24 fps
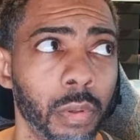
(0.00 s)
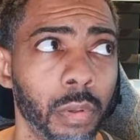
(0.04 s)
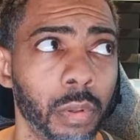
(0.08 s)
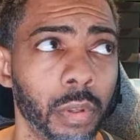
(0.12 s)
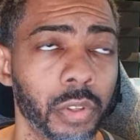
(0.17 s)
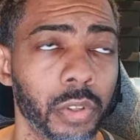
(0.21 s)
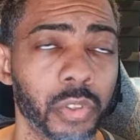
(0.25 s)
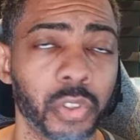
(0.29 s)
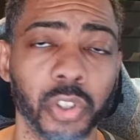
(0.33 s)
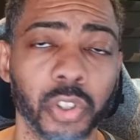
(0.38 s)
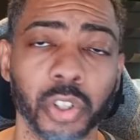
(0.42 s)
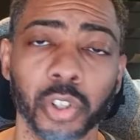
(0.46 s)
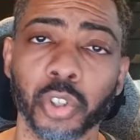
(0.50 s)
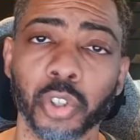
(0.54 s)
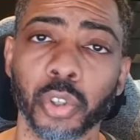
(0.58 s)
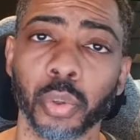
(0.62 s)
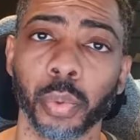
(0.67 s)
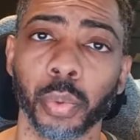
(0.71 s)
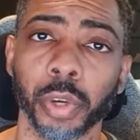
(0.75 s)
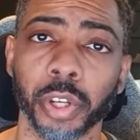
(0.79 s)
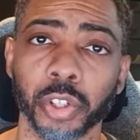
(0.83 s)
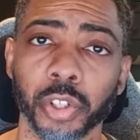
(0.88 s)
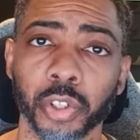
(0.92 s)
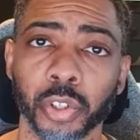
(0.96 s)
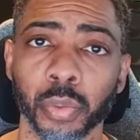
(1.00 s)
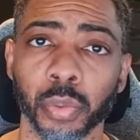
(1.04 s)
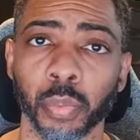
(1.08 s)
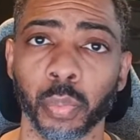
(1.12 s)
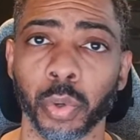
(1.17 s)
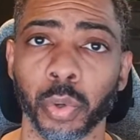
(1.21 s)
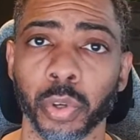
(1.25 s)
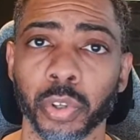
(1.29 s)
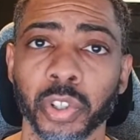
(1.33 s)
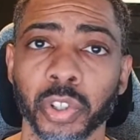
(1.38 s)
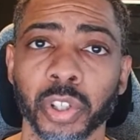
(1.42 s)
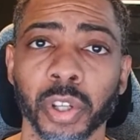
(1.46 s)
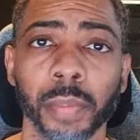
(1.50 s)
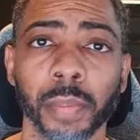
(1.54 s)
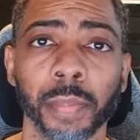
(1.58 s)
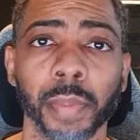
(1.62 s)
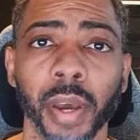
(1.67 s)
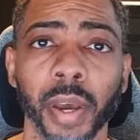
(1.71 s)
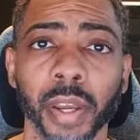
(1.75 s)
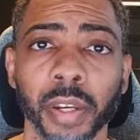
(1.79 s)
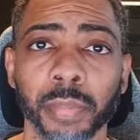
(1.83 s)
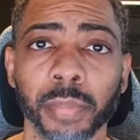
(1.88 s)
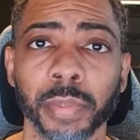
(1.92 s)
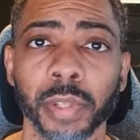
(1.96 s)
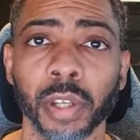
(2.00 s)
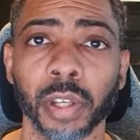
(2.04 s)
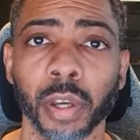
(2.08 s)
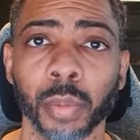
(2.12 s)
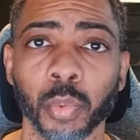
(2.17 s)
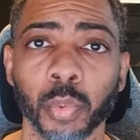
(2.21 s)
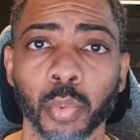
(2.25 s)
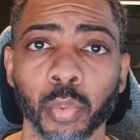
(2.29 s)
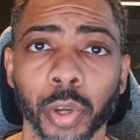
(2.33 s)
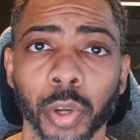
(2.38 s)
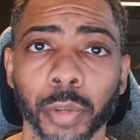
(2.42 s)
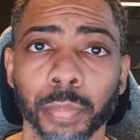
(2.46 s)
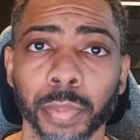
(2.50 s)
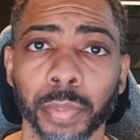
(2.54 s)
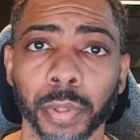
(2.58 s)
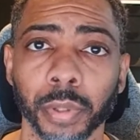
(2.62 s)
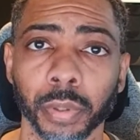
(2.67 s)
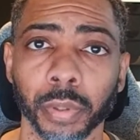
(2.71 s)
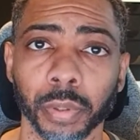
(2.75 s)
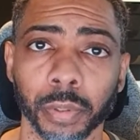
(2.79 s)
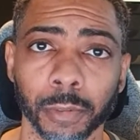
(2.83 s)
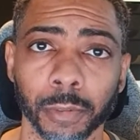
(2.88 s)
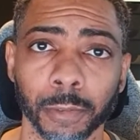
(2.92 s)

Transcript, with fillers: a situation where somebody becomes red pilled.